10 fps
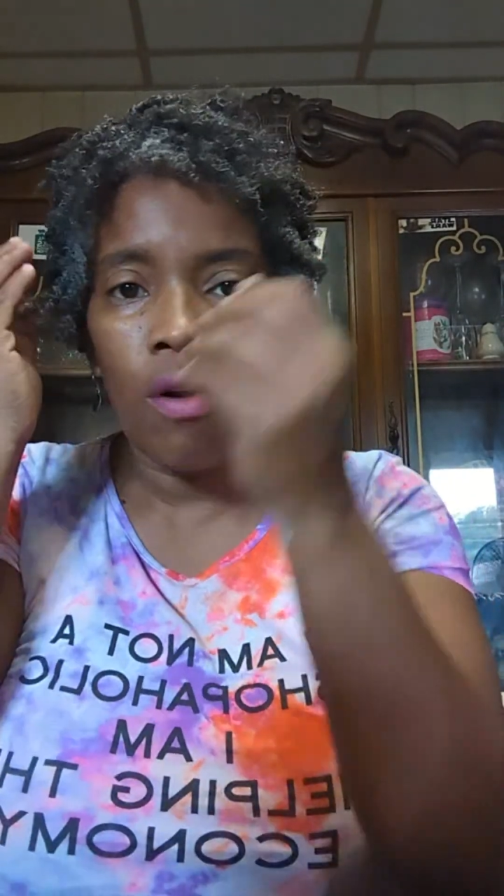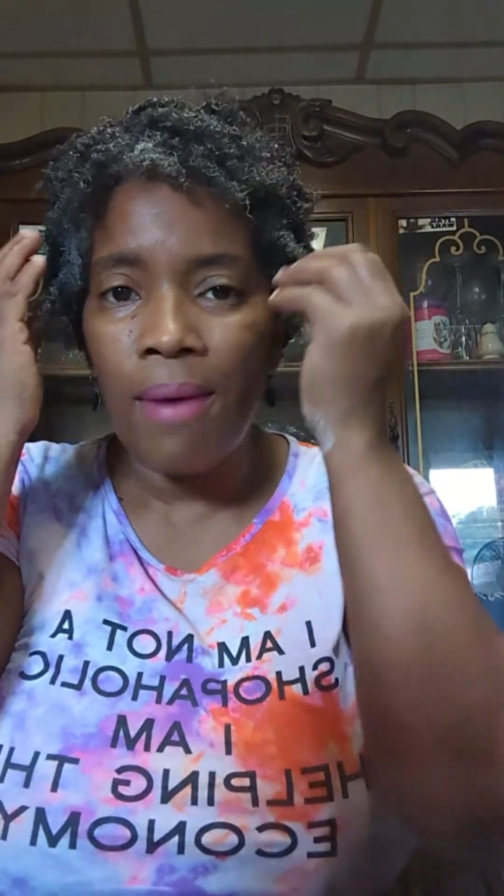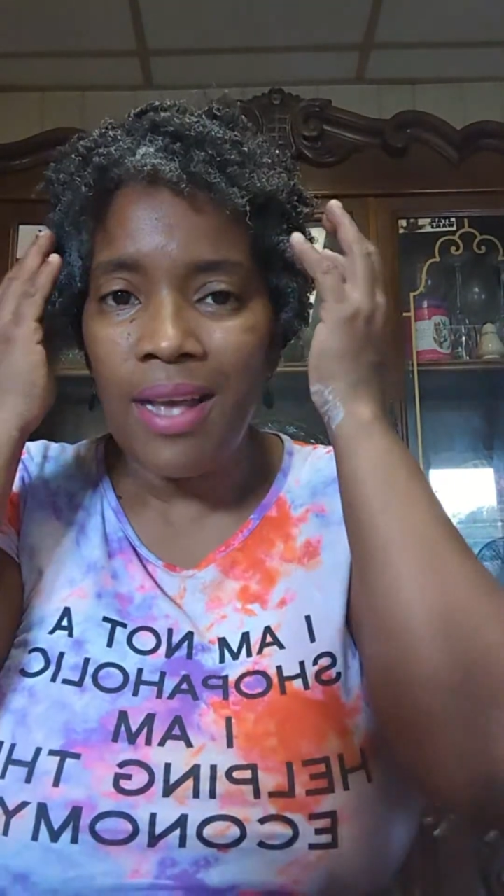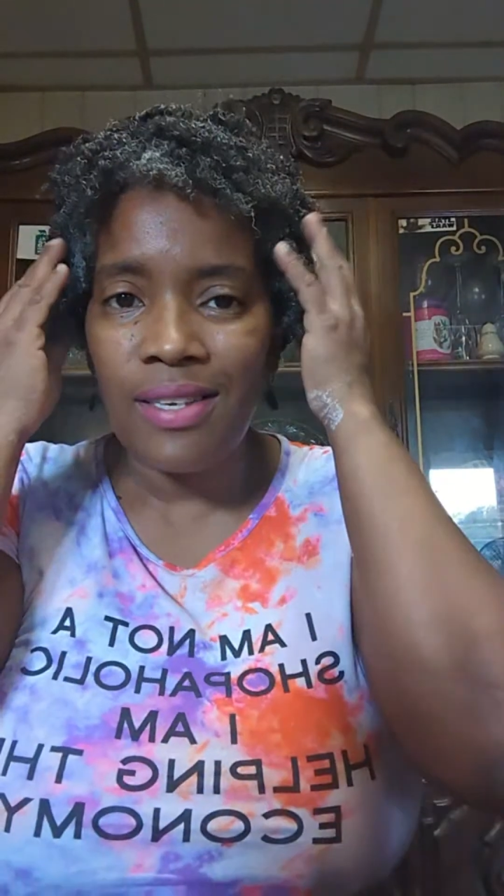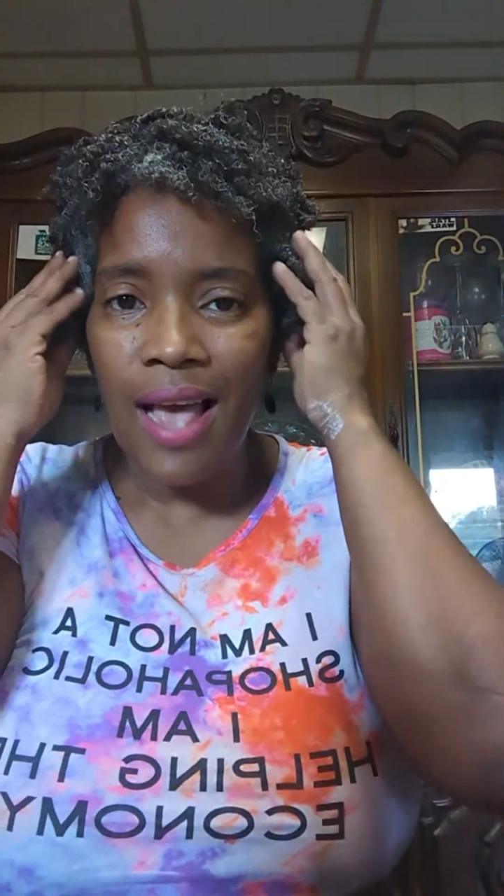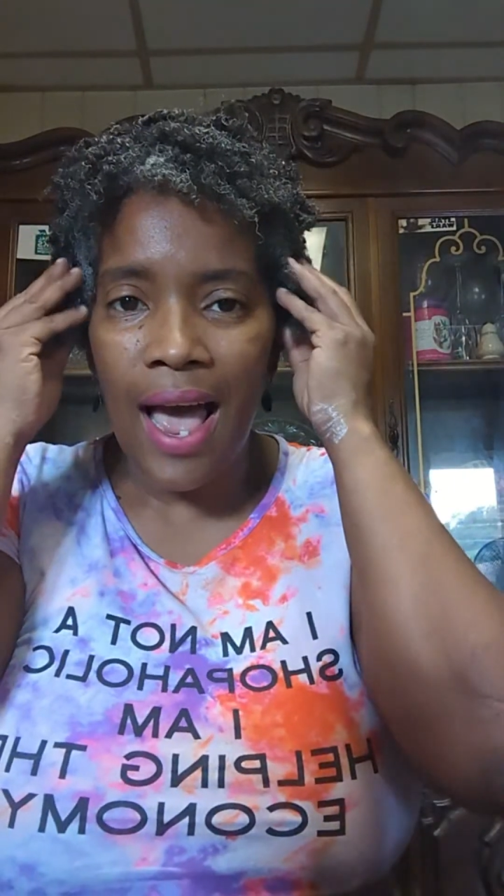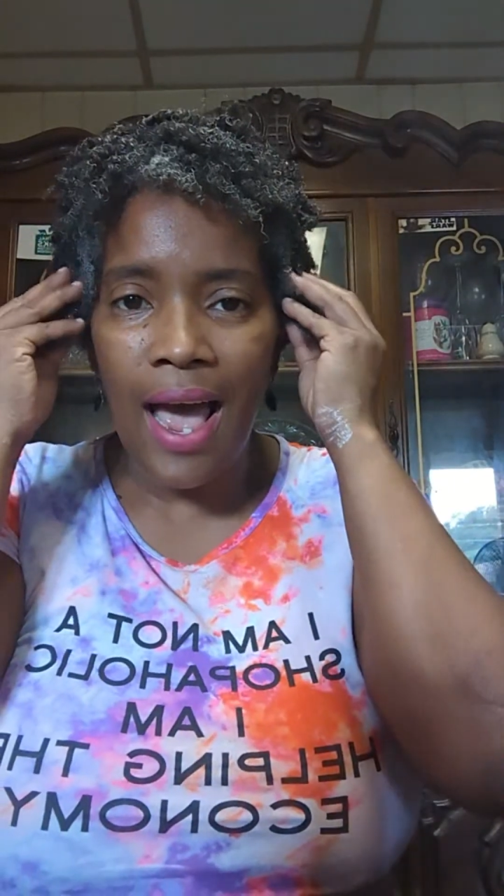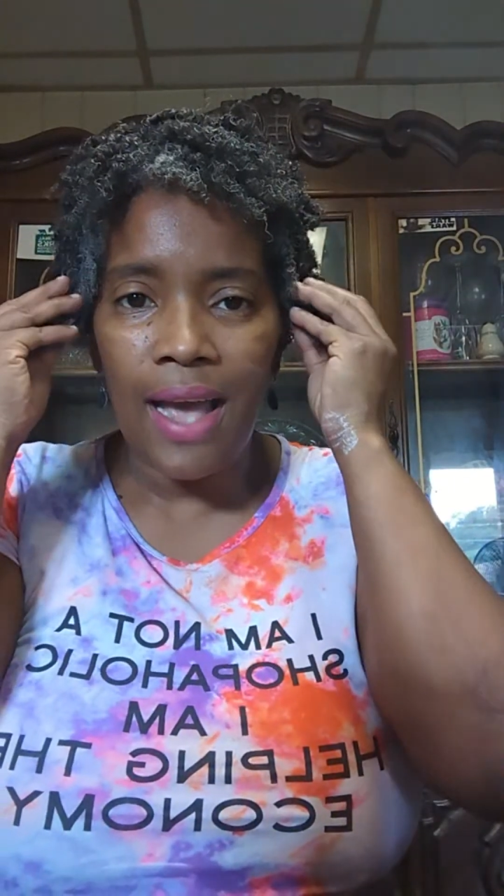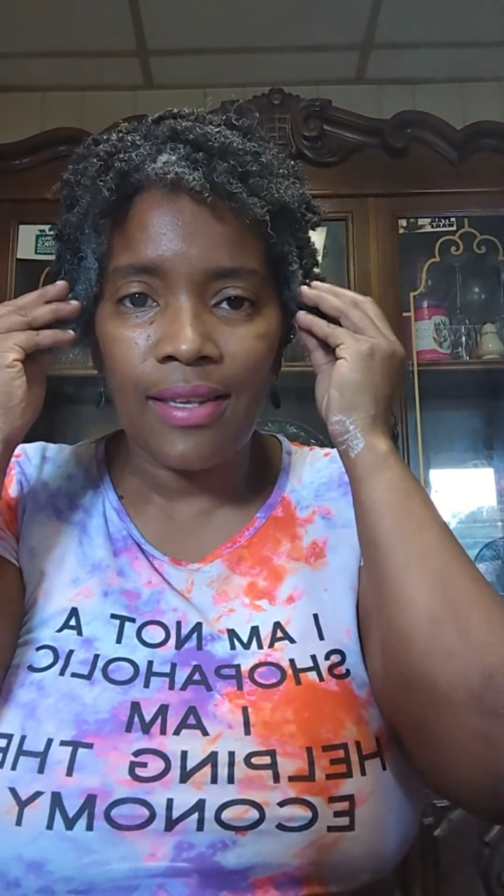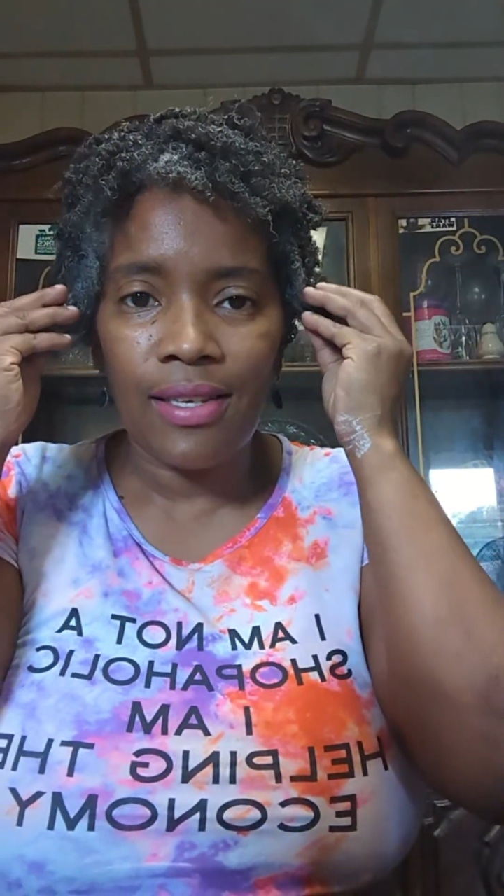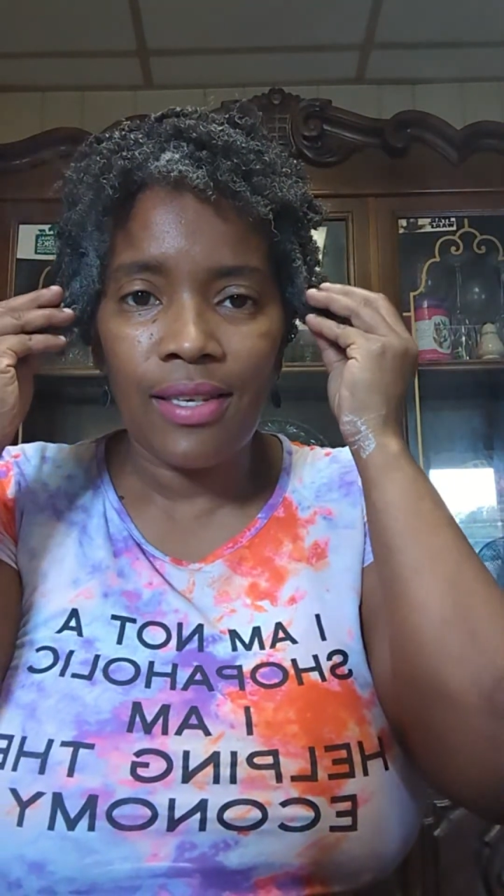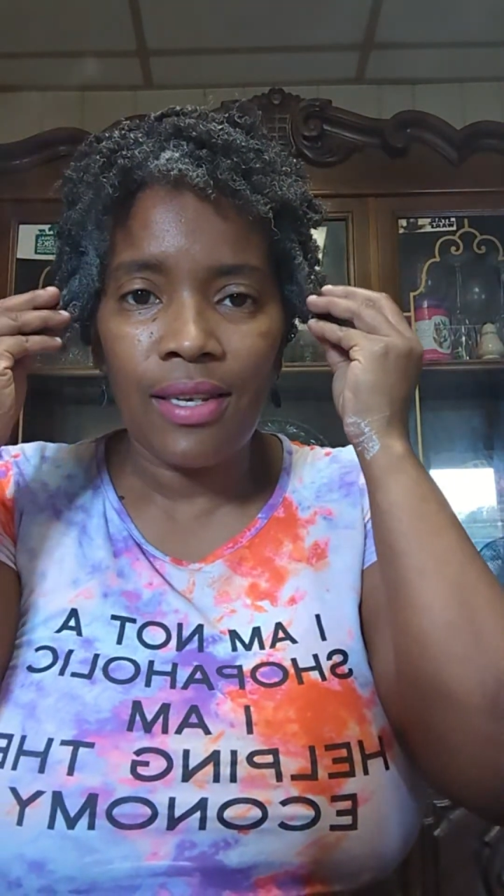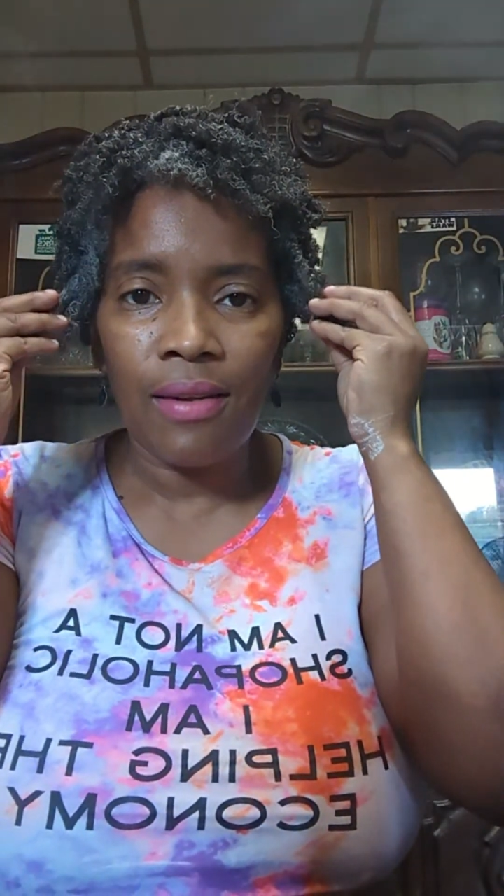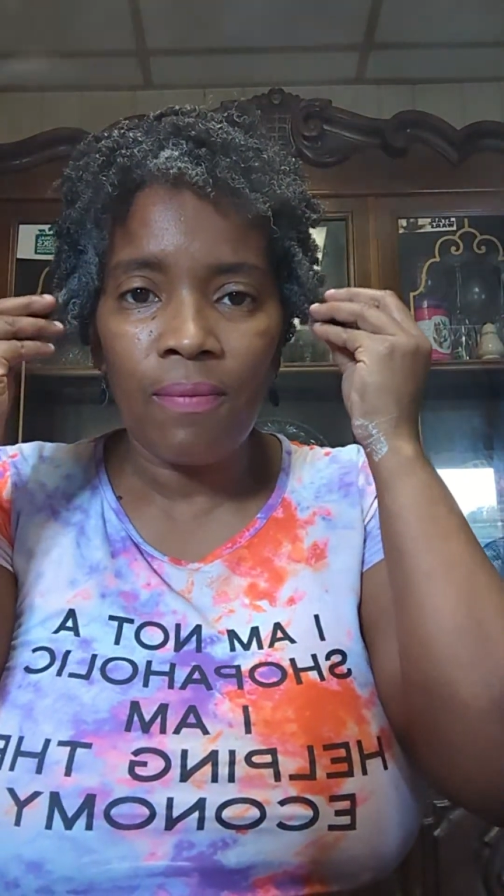my sides,